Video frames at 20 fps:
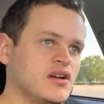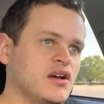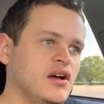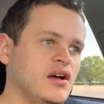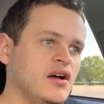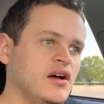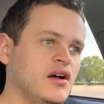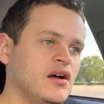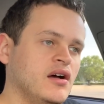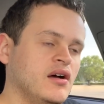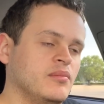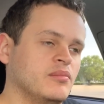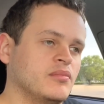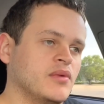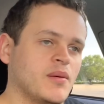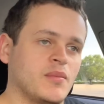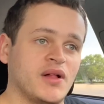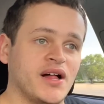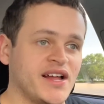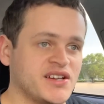
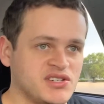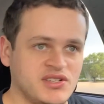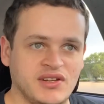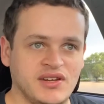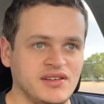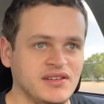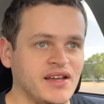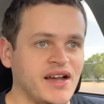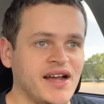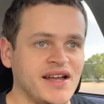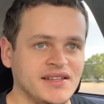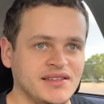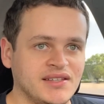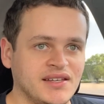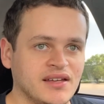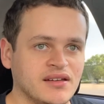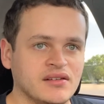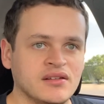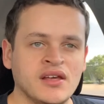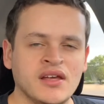I'm glad she didn't die at
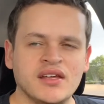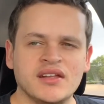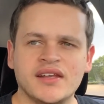the end.